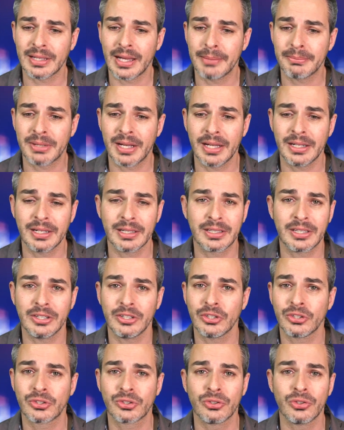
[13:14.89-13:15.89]
I'm kind of
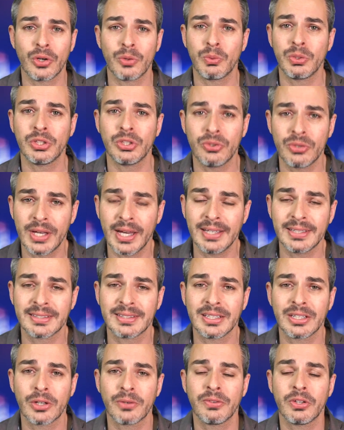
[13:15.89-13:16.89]
curious to know what you guys
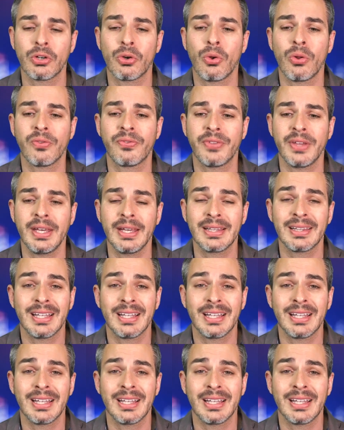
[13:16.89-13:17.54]
think of the whole thing.